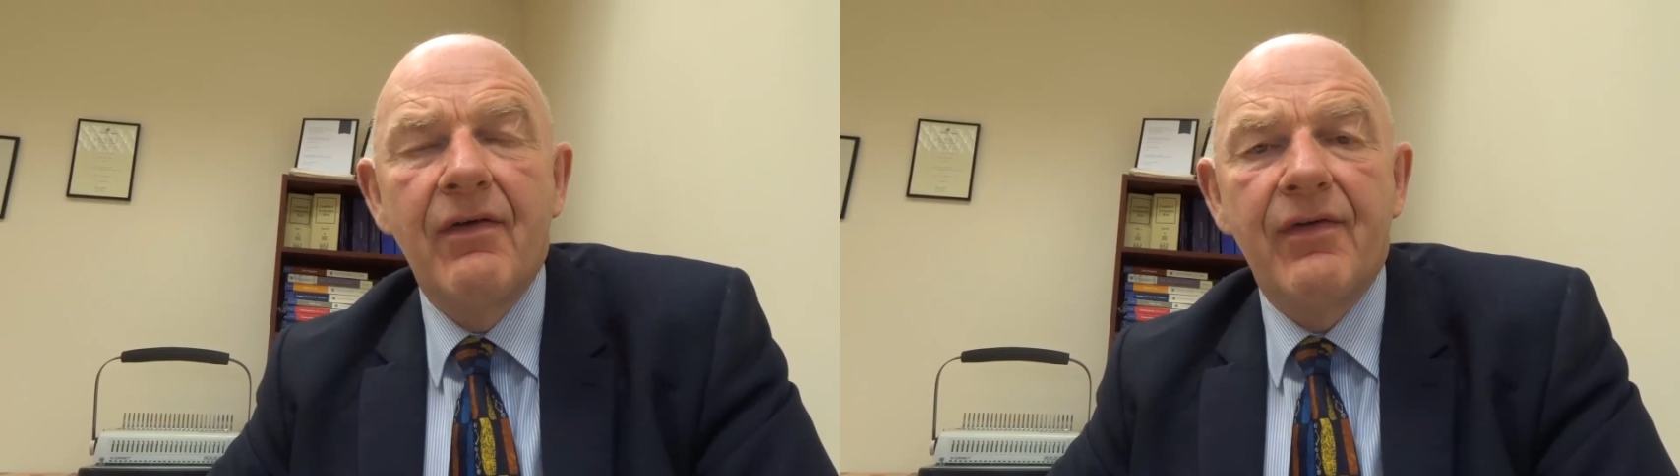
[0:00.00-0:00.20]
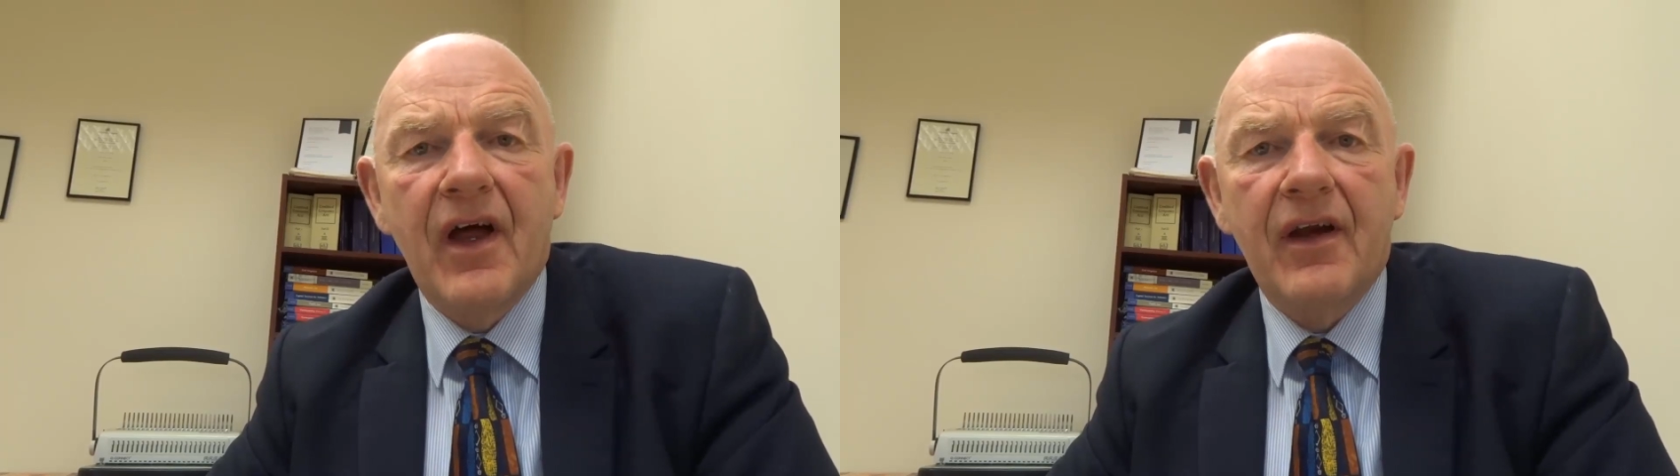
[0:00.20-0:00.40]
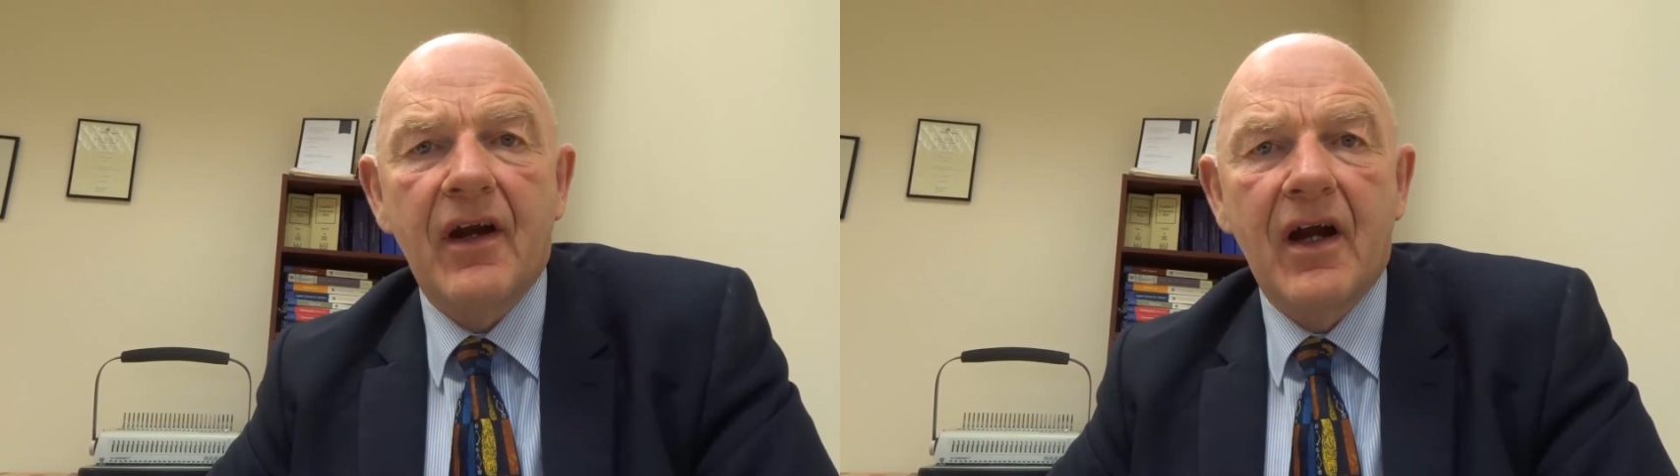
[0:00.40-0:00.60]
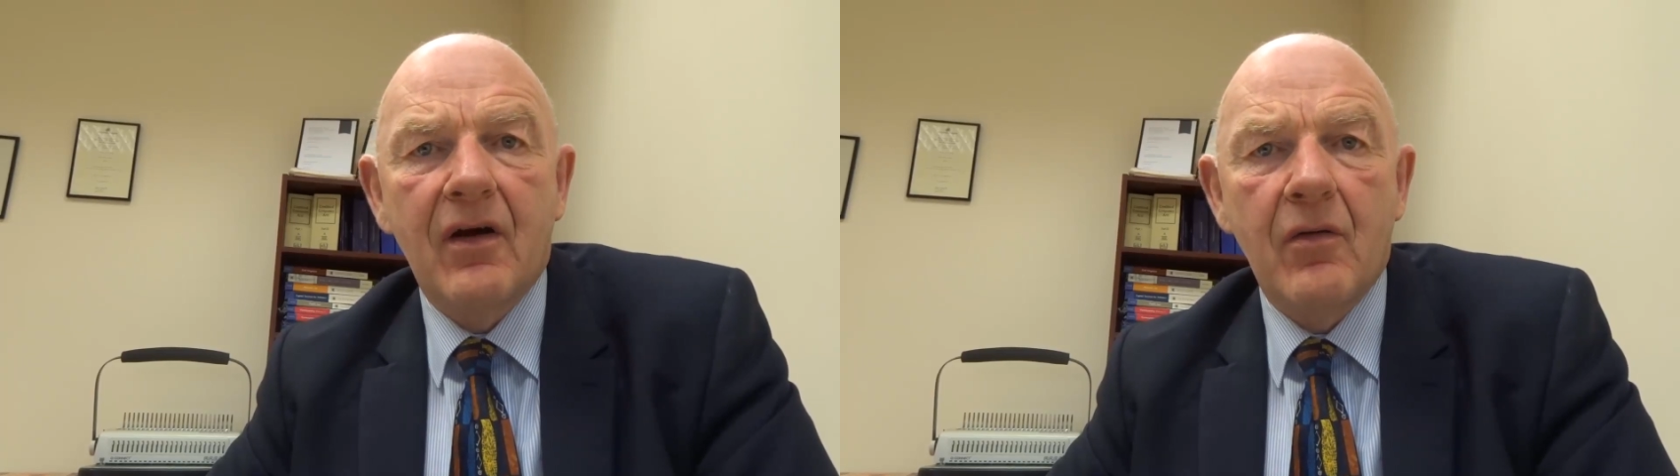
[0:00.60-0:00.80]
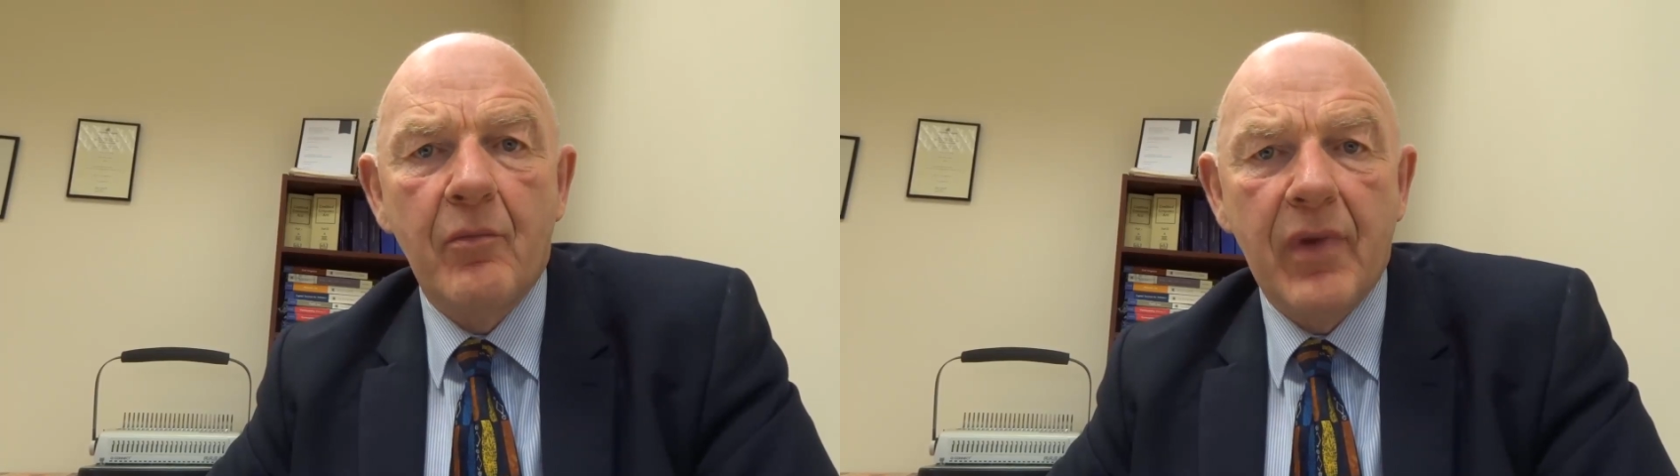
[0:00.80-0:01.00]
that
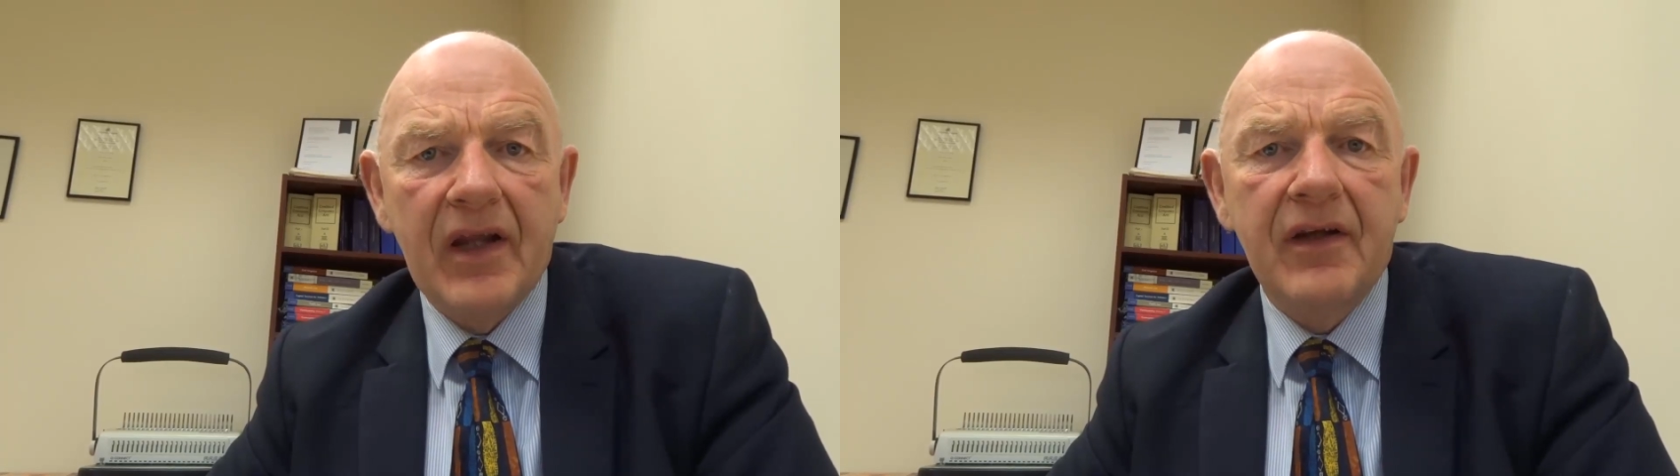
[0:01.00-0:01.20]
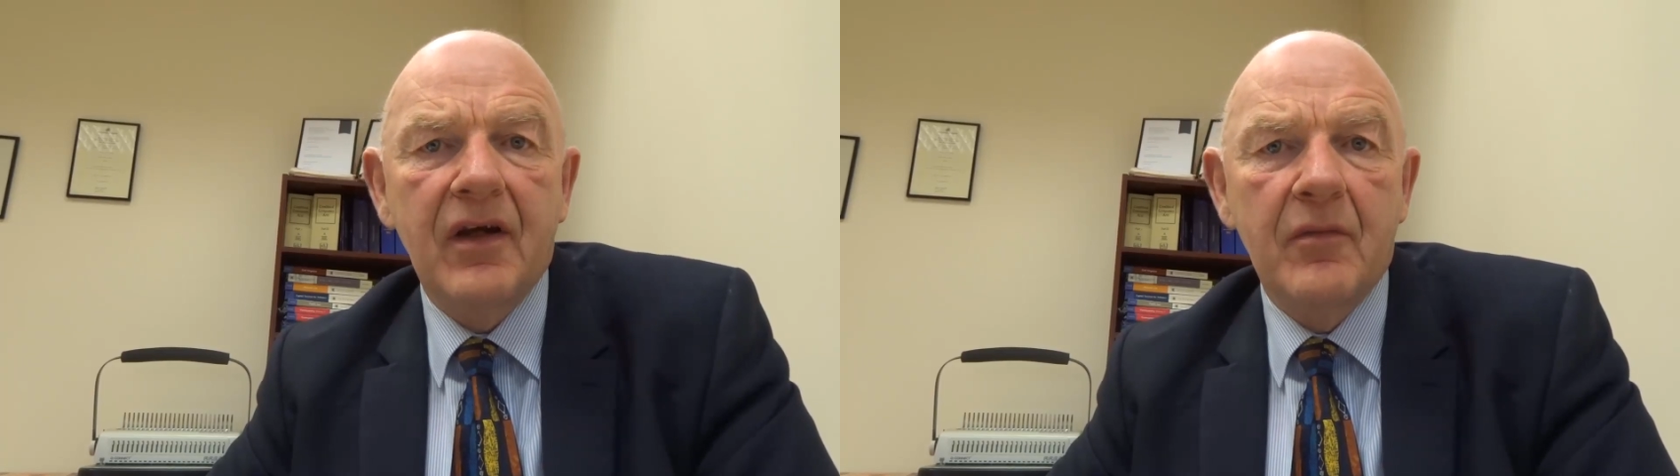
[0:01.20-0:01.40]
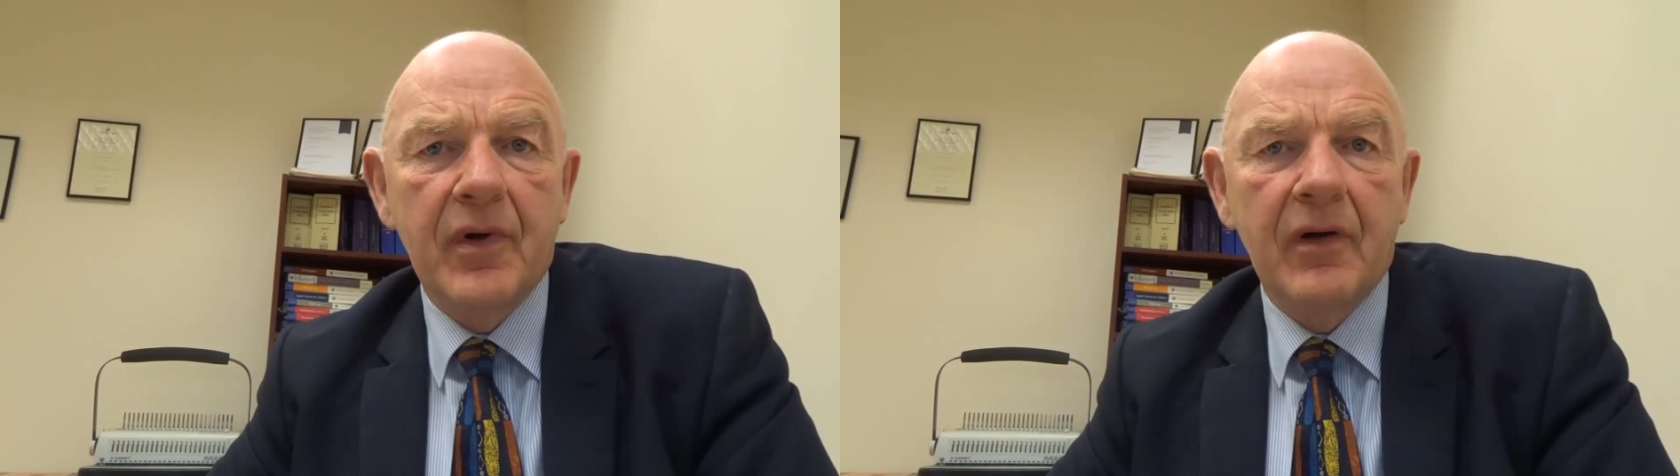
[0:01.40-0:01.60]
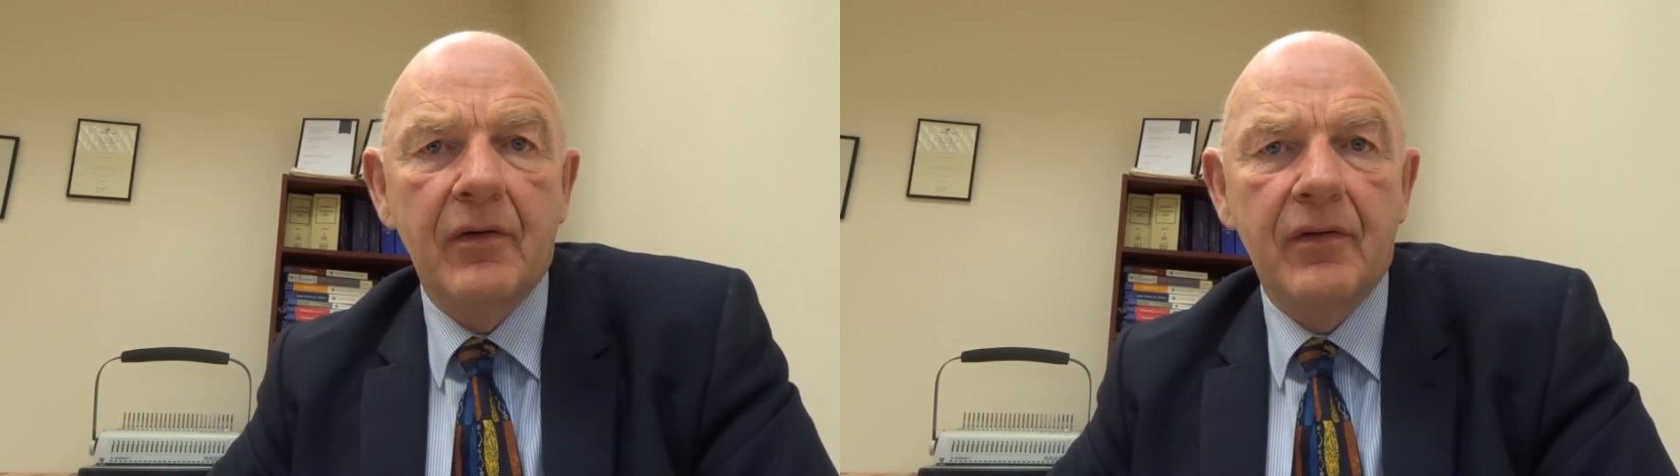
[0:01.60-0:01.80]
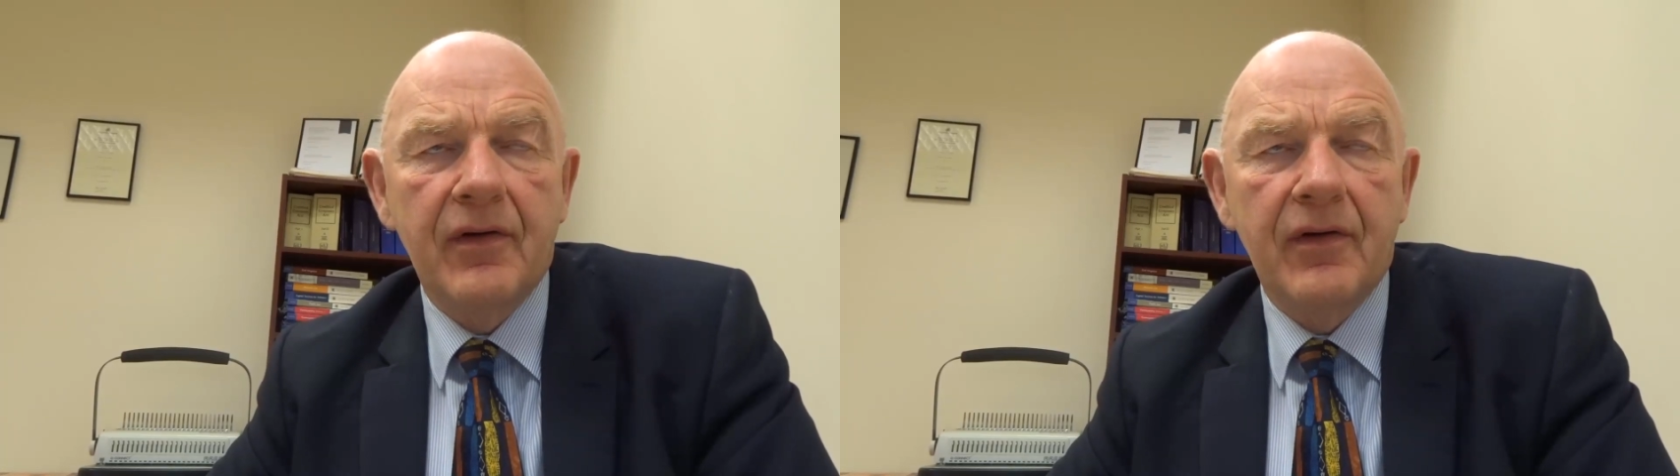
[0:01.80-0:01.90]
are bandied about